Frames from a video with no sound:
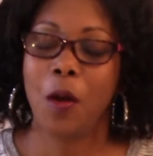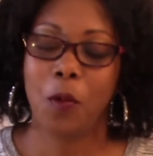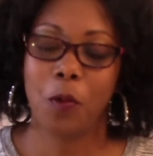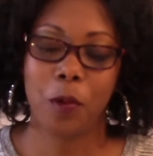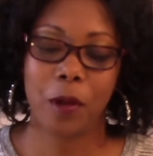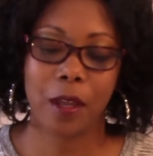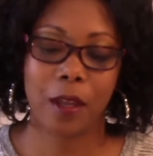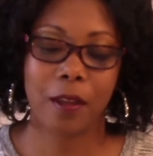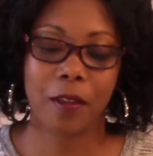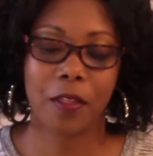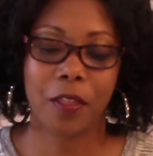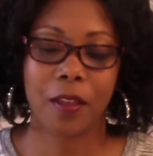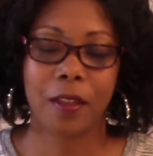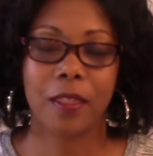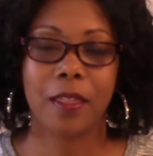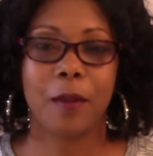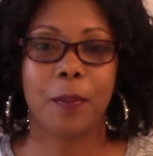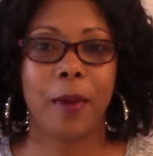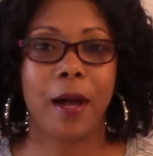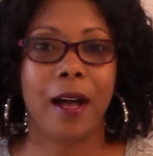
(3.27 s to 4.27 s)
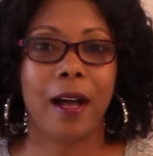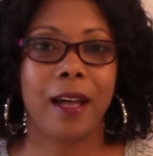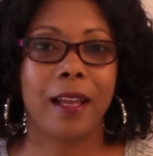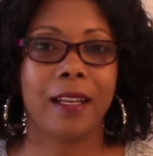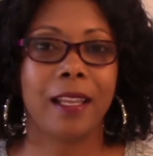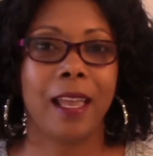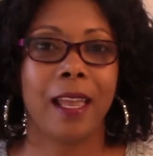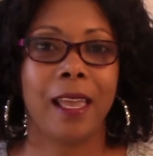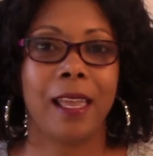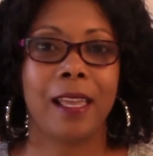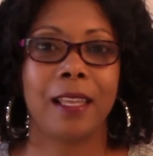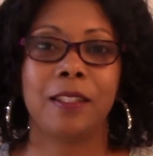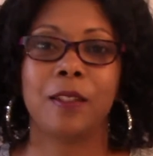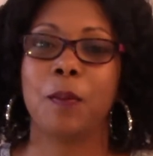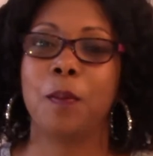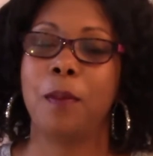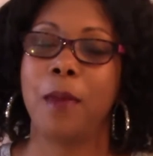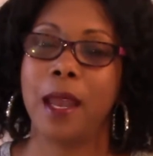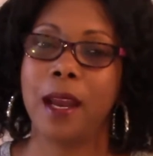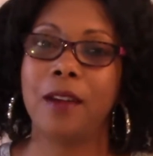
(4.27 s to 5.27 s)
with the
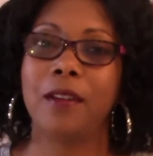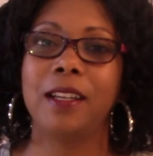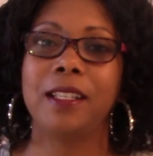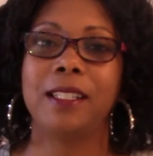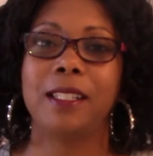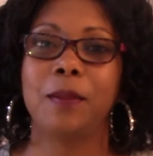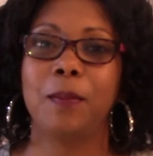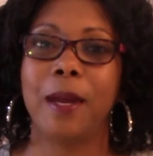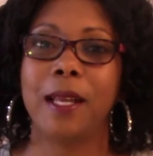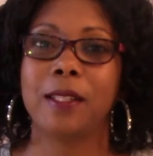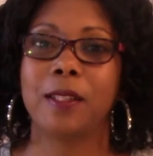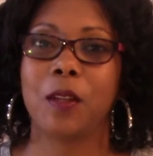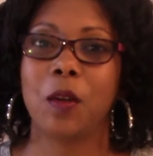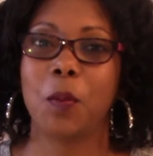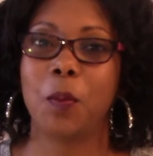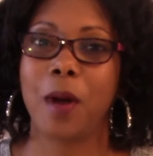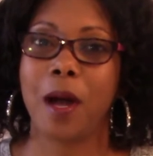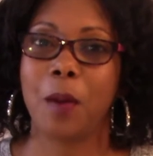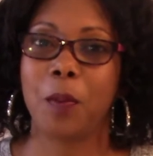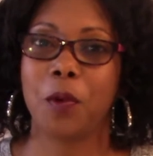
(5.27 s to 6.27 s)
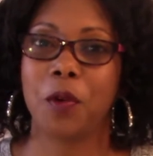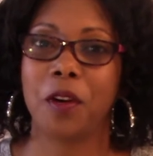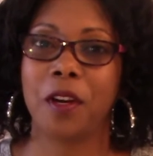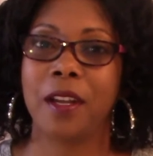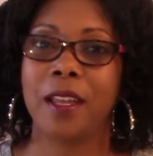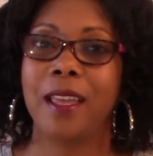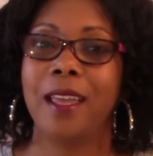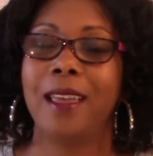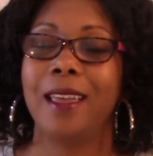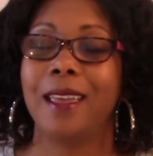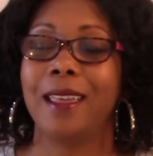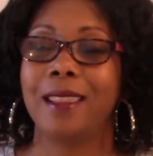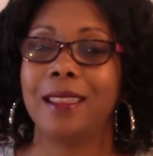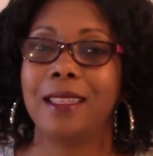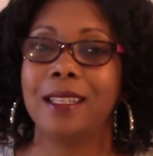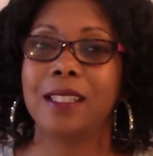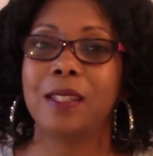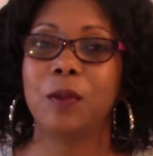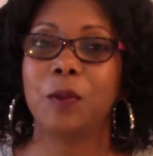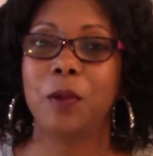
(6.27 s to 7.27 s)
podcast Married to My Soap Opera and
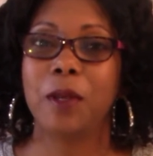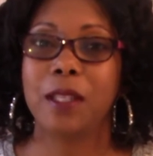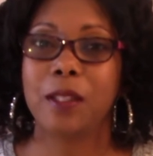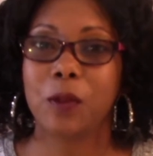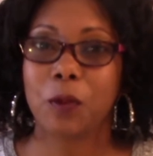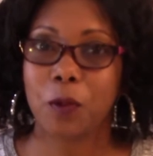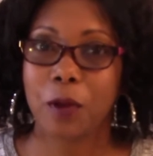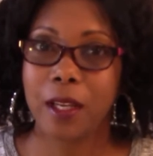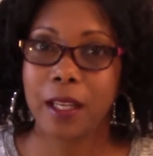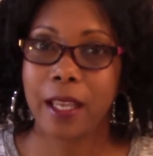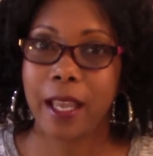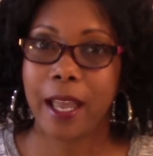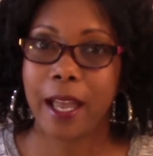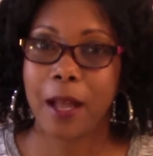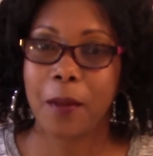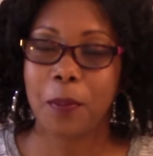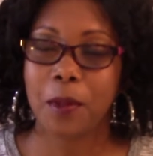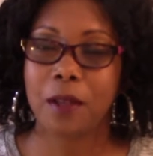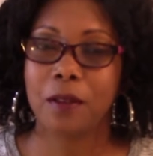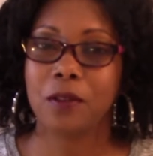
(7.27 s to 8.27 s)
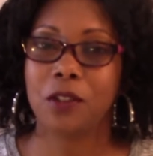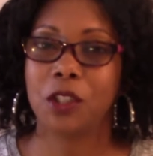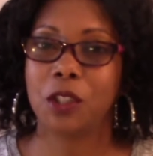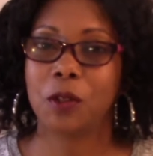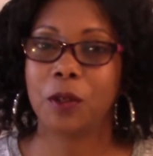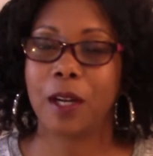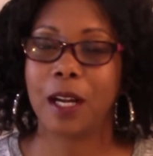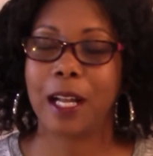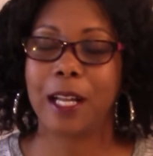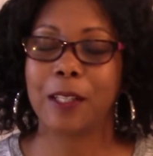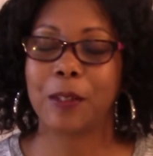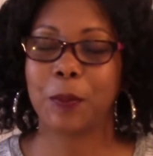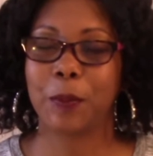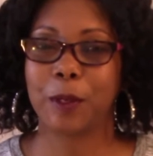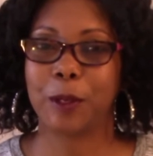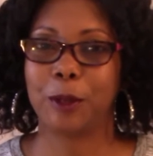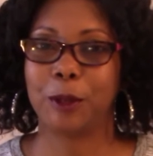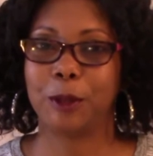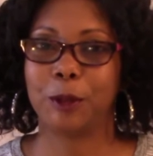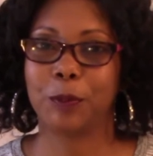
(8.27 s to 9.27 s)
this week's recap of General Hospital.